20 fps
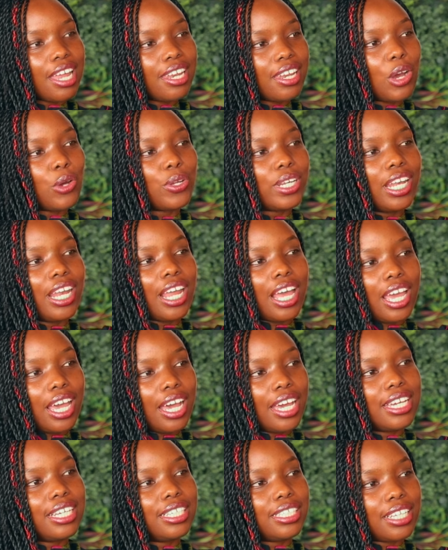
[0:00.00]
an
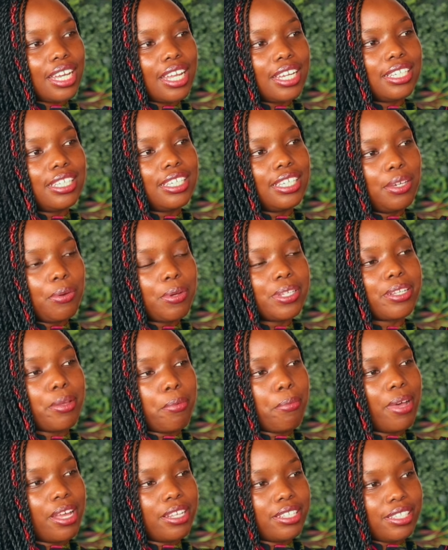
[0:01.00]
outlier in that he was a
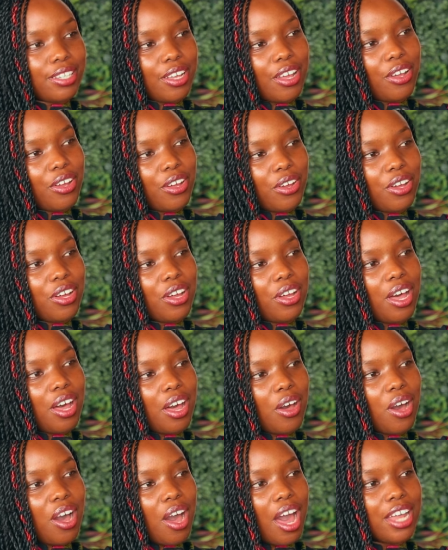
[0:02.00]
master
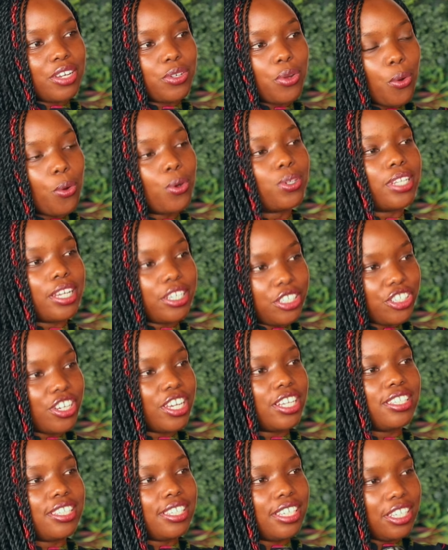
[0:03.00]
at all the
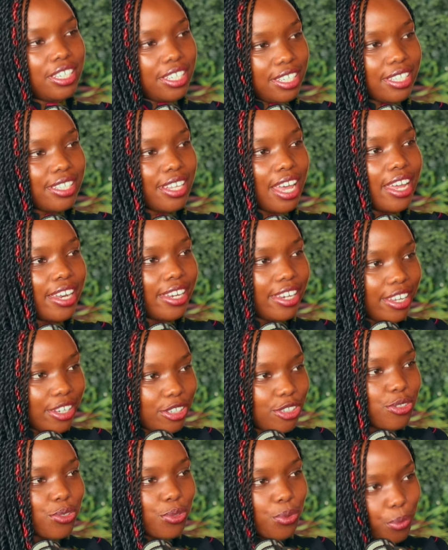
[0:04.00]
trades he
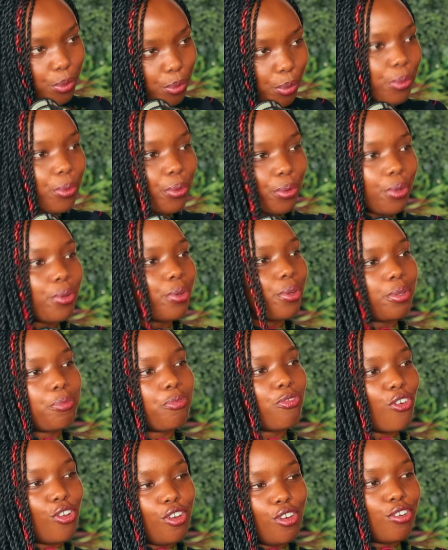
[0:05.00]
decided to
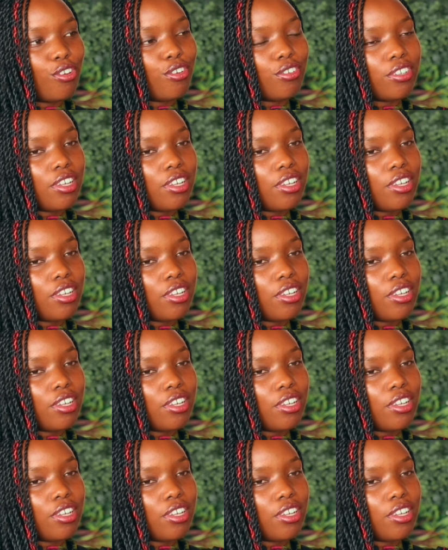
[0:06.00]
follow.